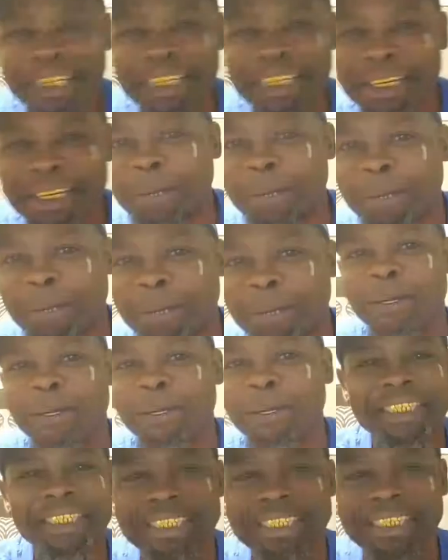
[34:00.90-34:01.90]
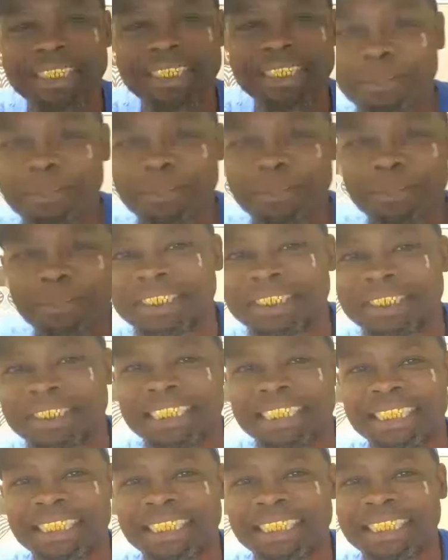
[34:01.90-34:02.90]
man. We're gonna get there. We're gonna get to that
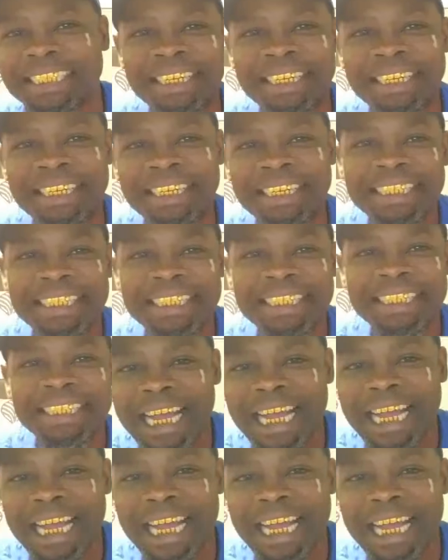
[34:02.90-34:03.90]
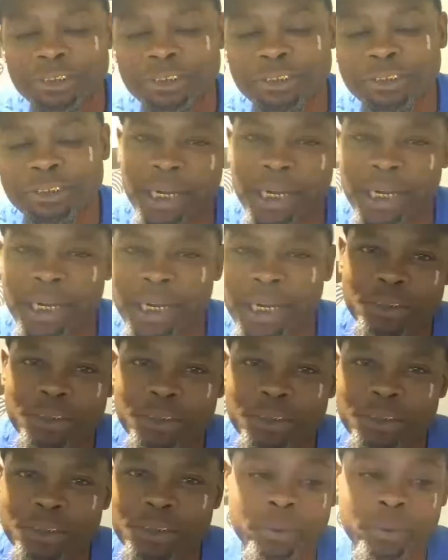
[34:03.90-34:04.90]
10, 10,000 subscribers.
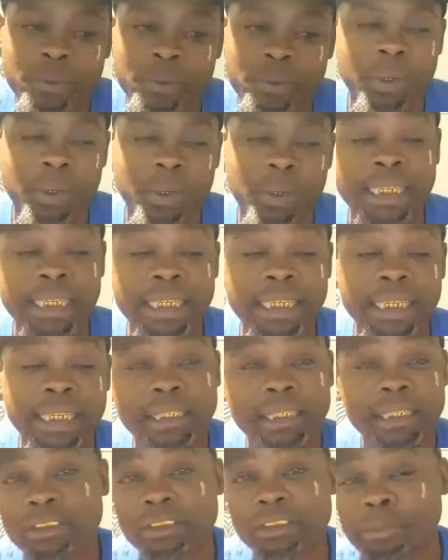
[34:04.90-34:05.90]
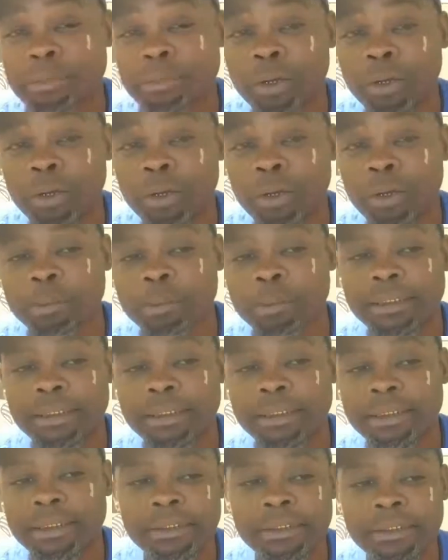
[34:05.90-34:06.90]
So, you know, and I think that's a small number
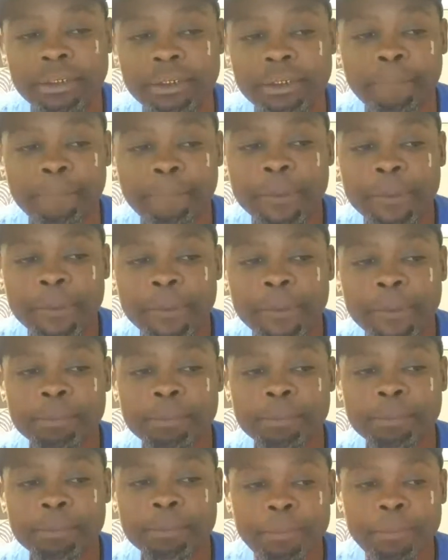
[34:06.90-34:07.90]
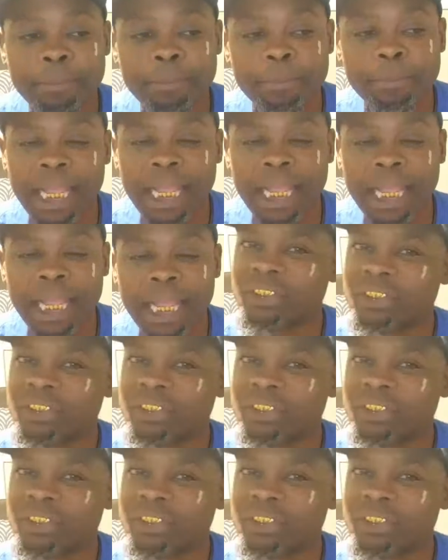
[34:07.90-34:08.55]
because to me, I know it's